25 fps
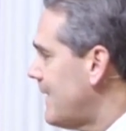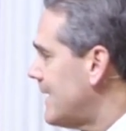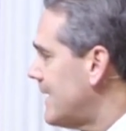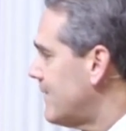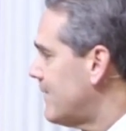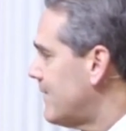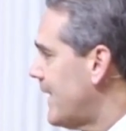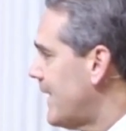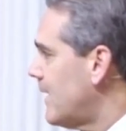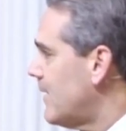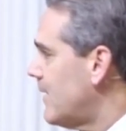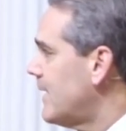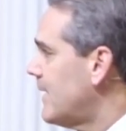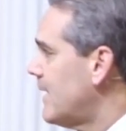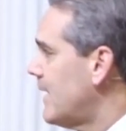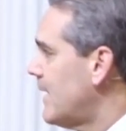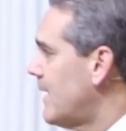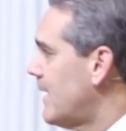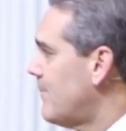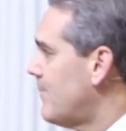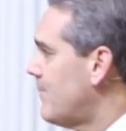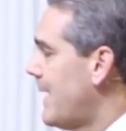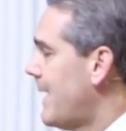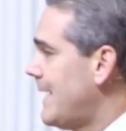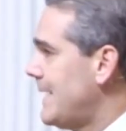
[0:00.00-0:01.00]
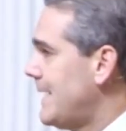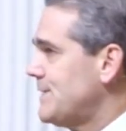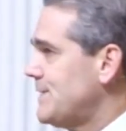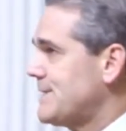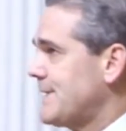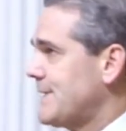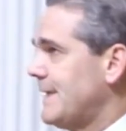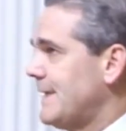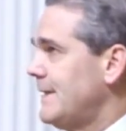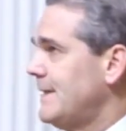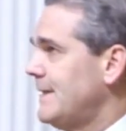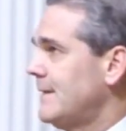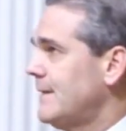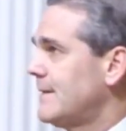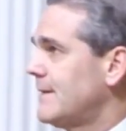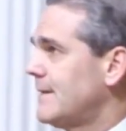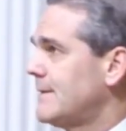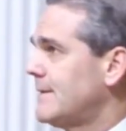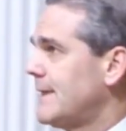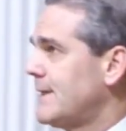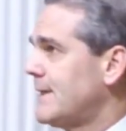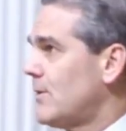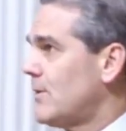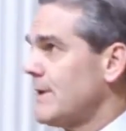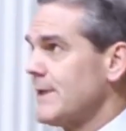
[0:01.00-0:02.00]
And I find it very amazing.
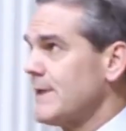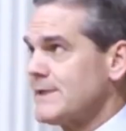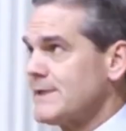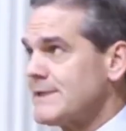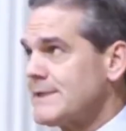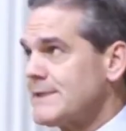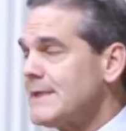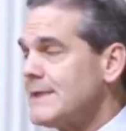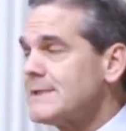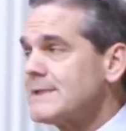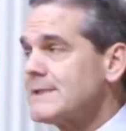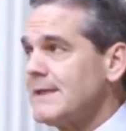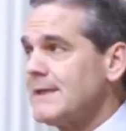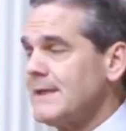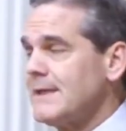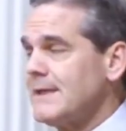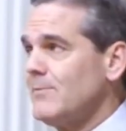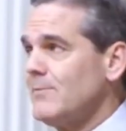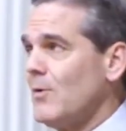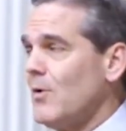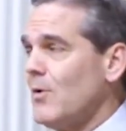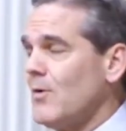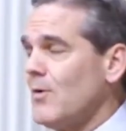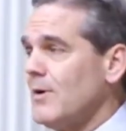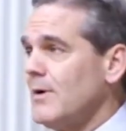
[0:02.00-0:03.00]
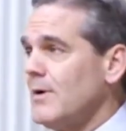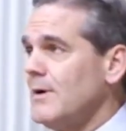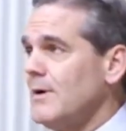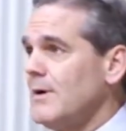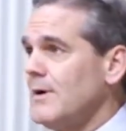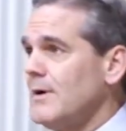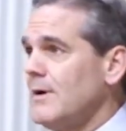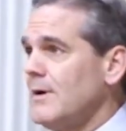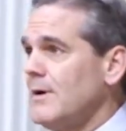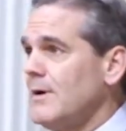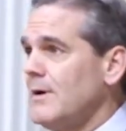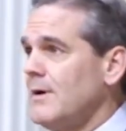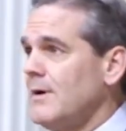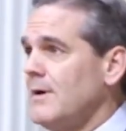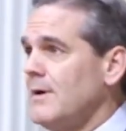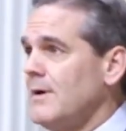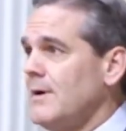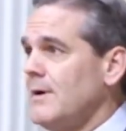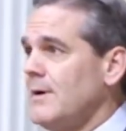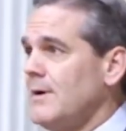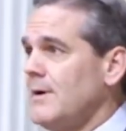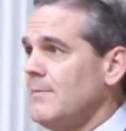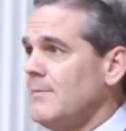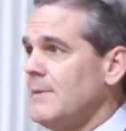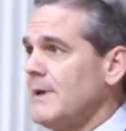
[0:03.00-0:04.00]
They don't exist anymore.
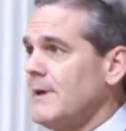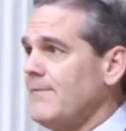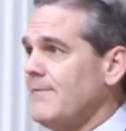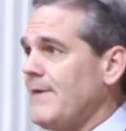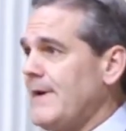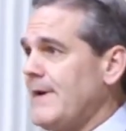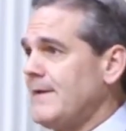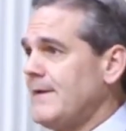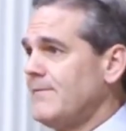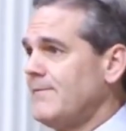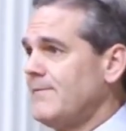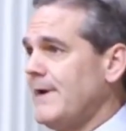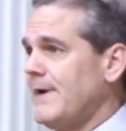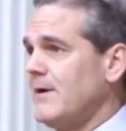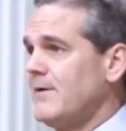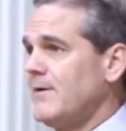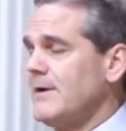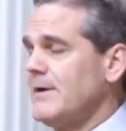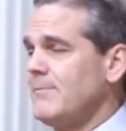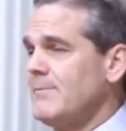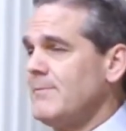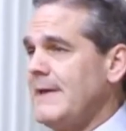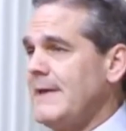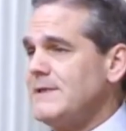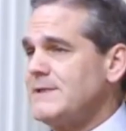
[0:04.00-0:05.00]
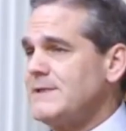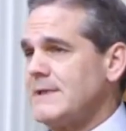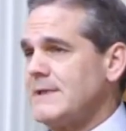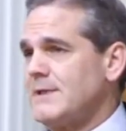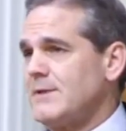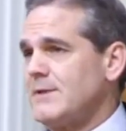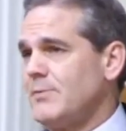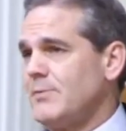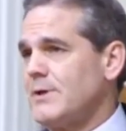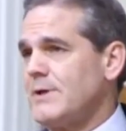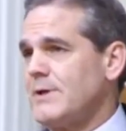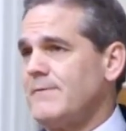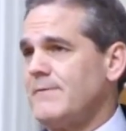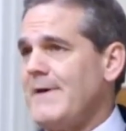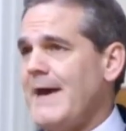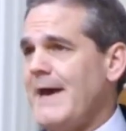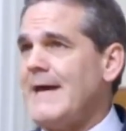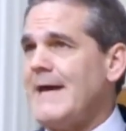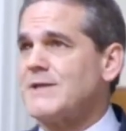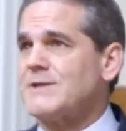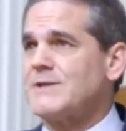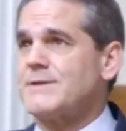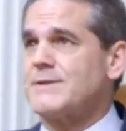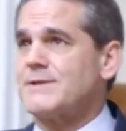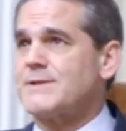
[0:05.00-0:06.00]
But I find it very amazing in the book
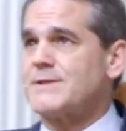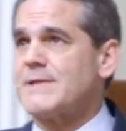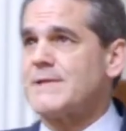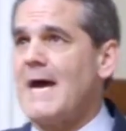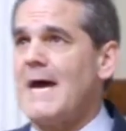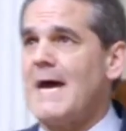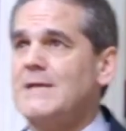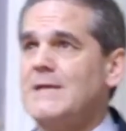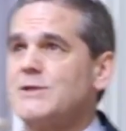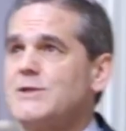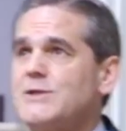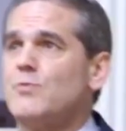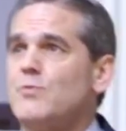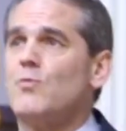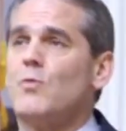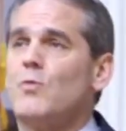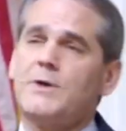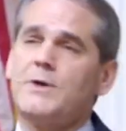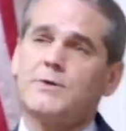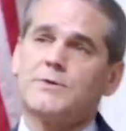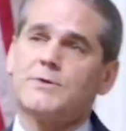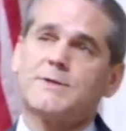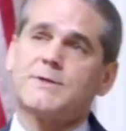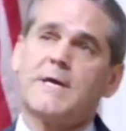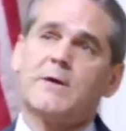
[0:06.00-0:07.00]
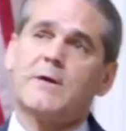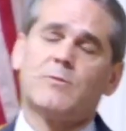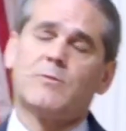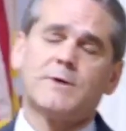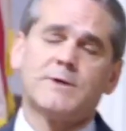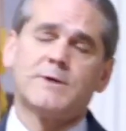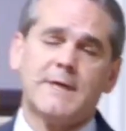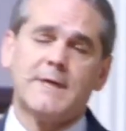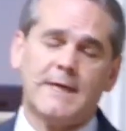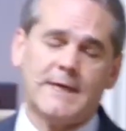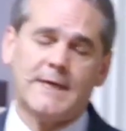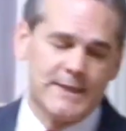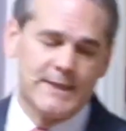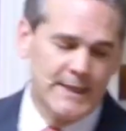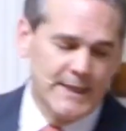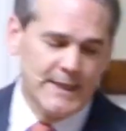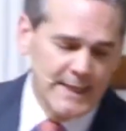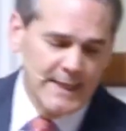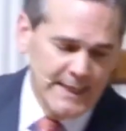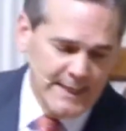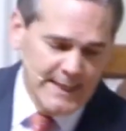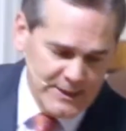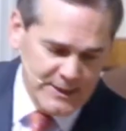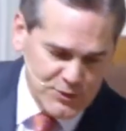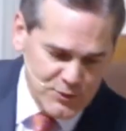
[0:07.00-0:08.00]
of Acts, the signs and wonders that were
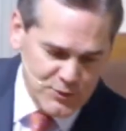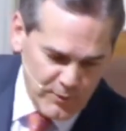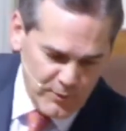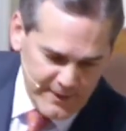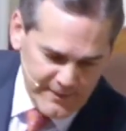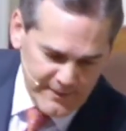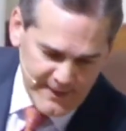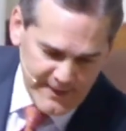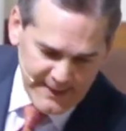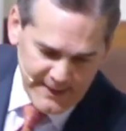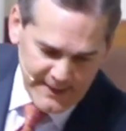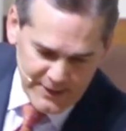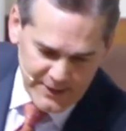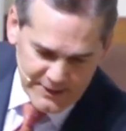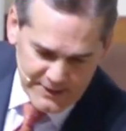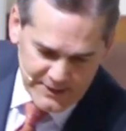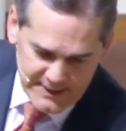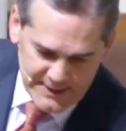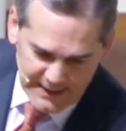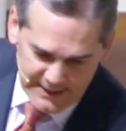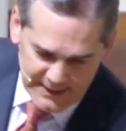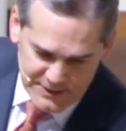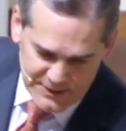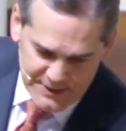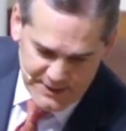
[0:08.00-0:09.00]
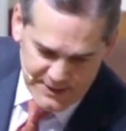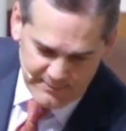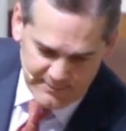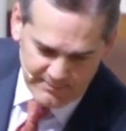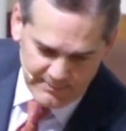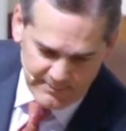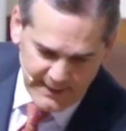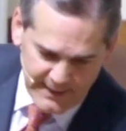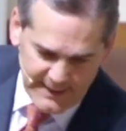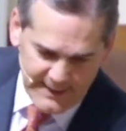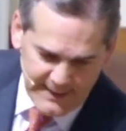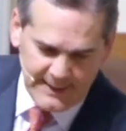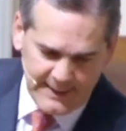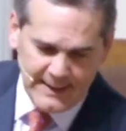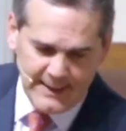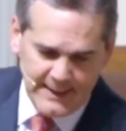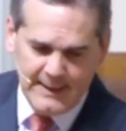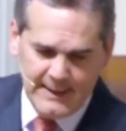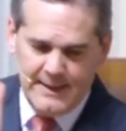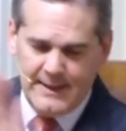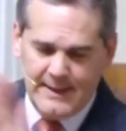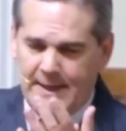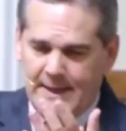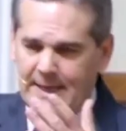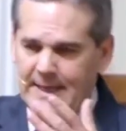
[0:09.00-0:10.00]
done is when they could touch
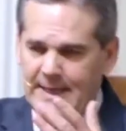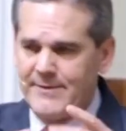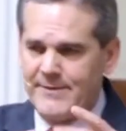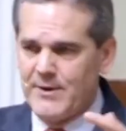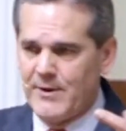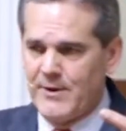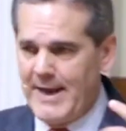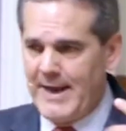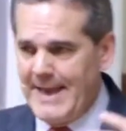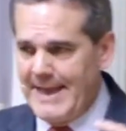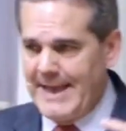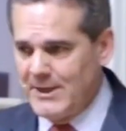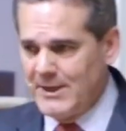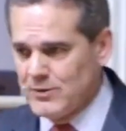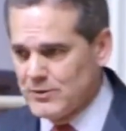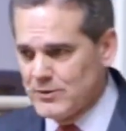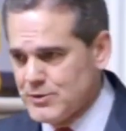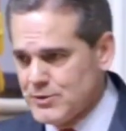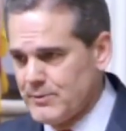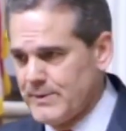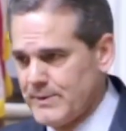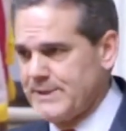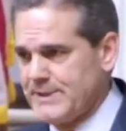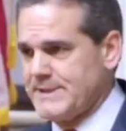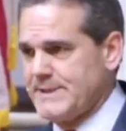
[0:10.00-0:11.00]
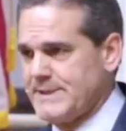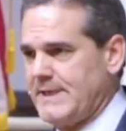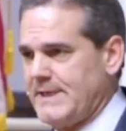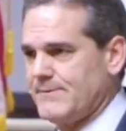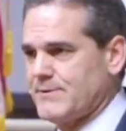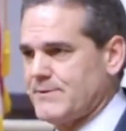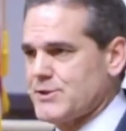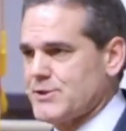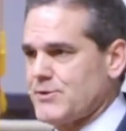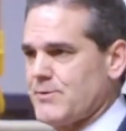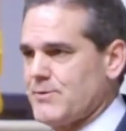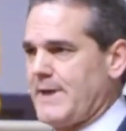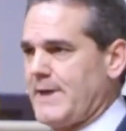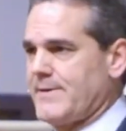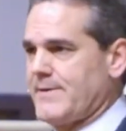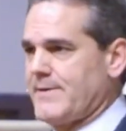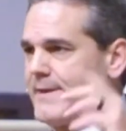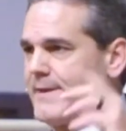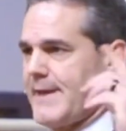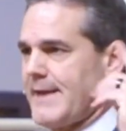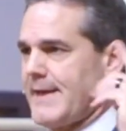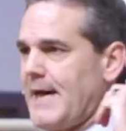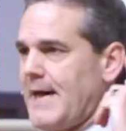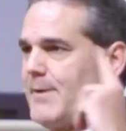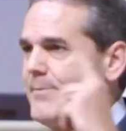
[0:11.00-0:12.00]
somebody and their ankles received
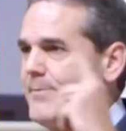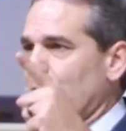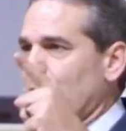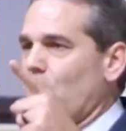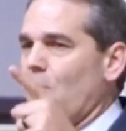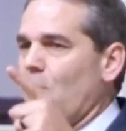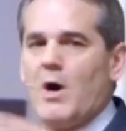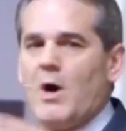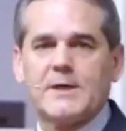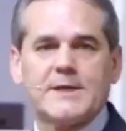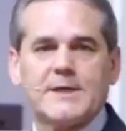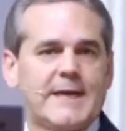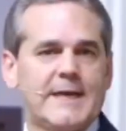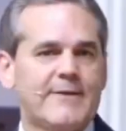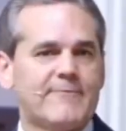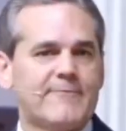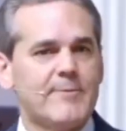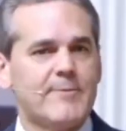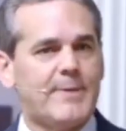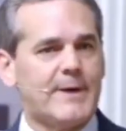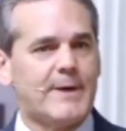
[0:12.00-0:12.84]
strength and they got up and walked.